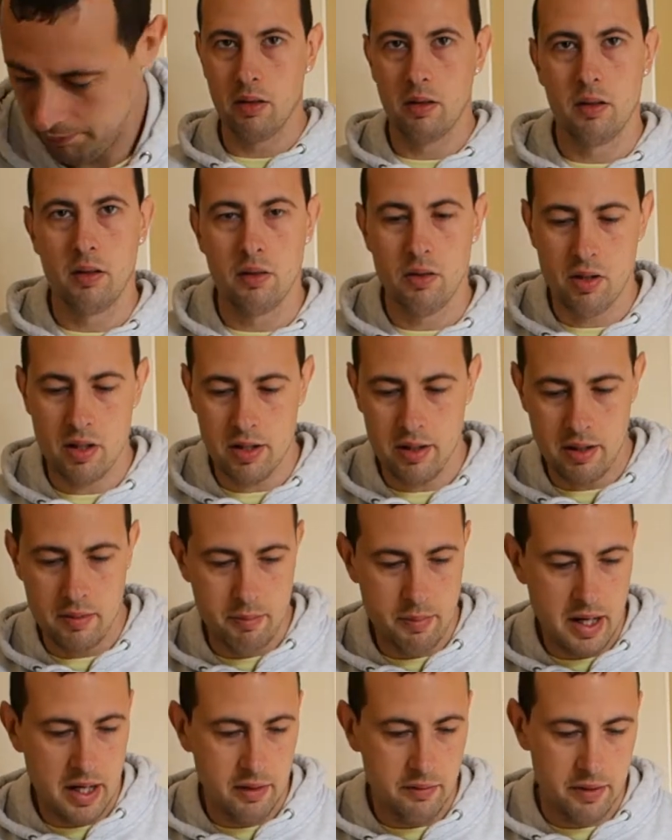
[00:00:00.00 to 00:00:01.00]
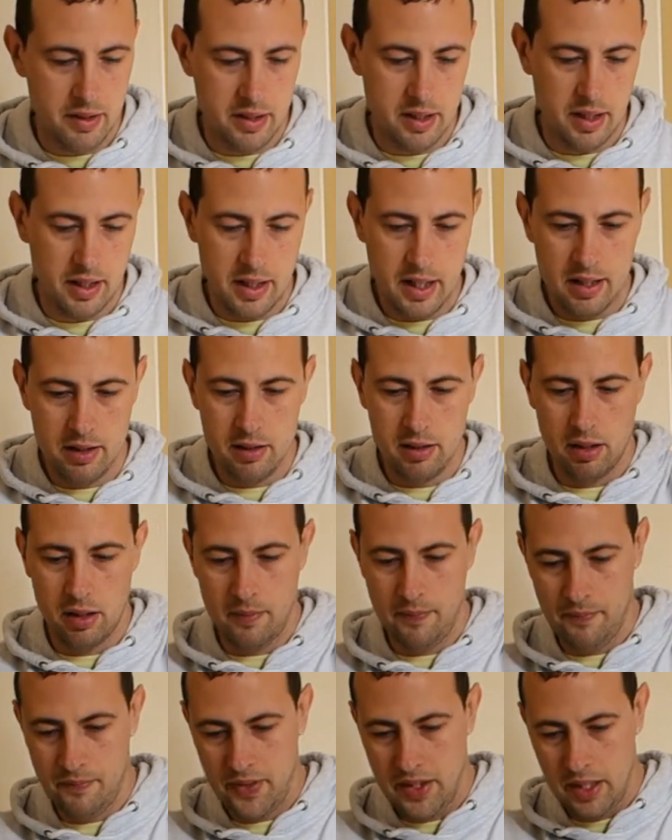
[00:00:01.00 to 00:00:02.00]
Right, I'm back with the kettle.
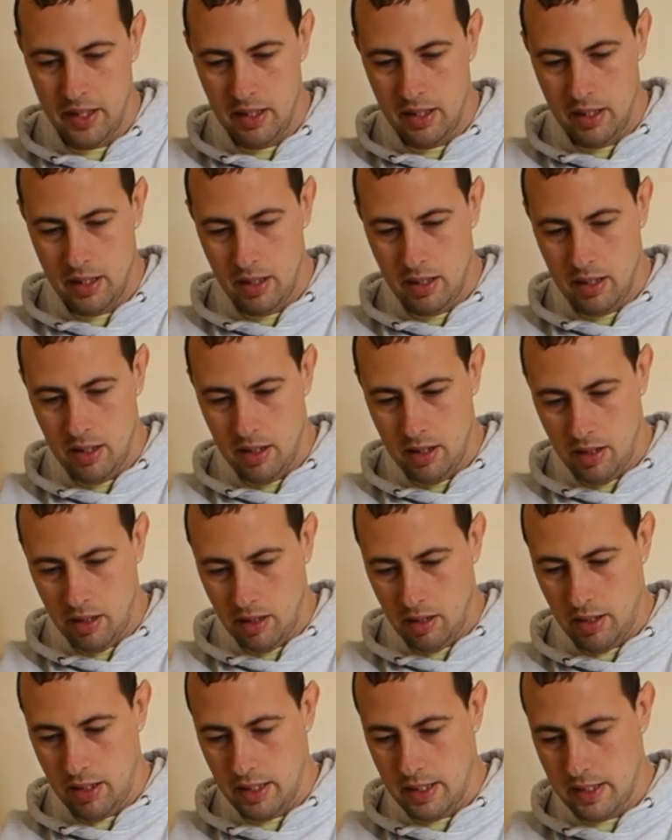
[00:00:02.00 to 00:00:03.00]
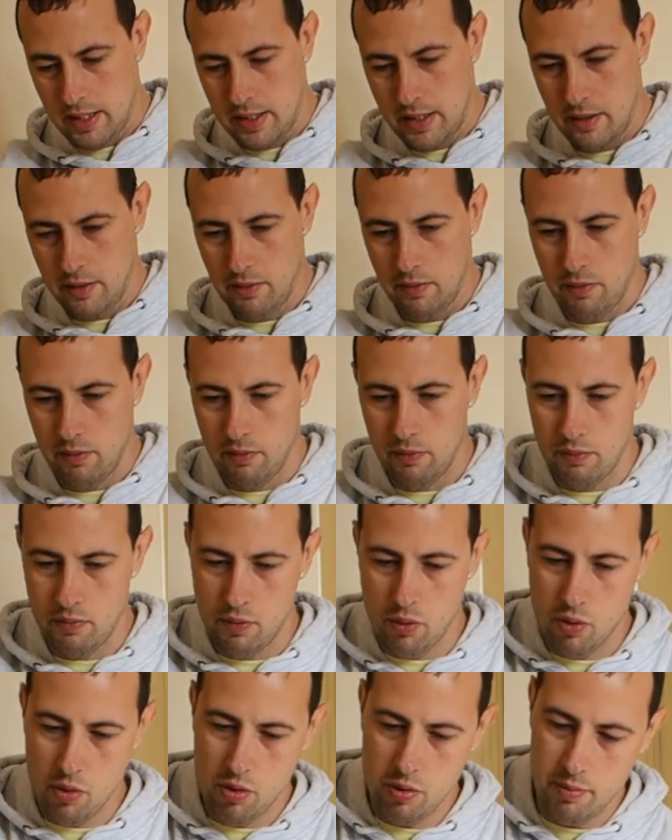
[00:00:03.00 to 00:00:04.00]
Let's
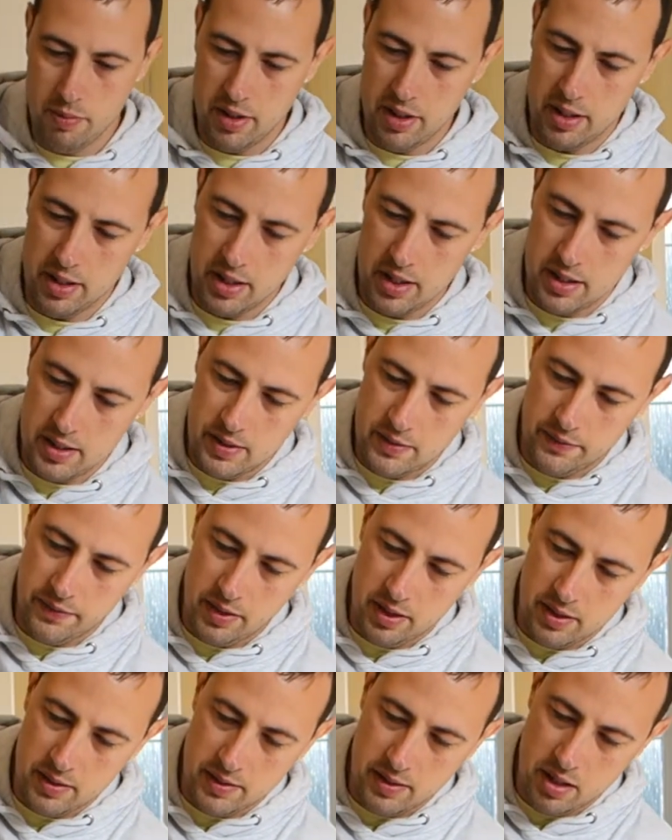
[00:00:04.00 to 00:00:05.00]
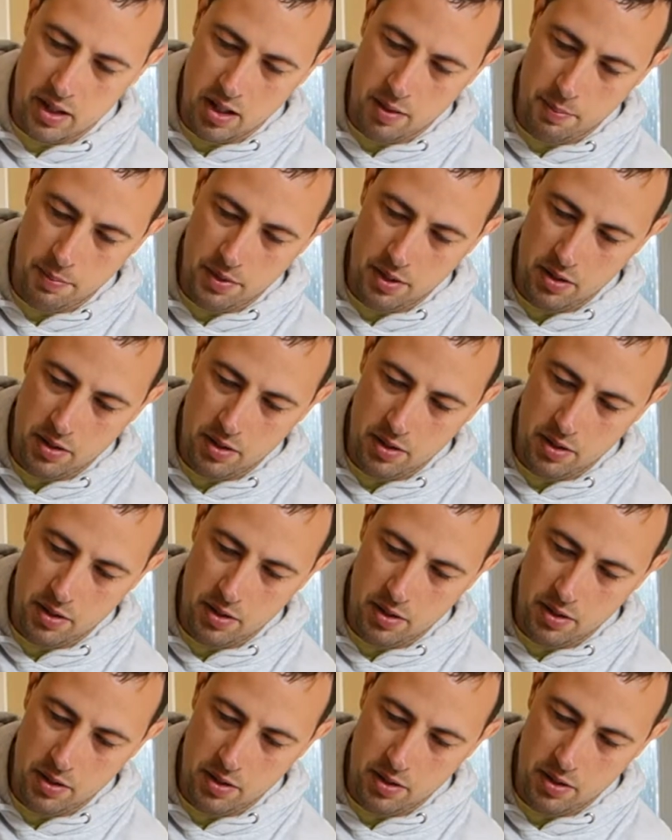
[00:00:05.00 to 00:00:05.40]
warm these things up.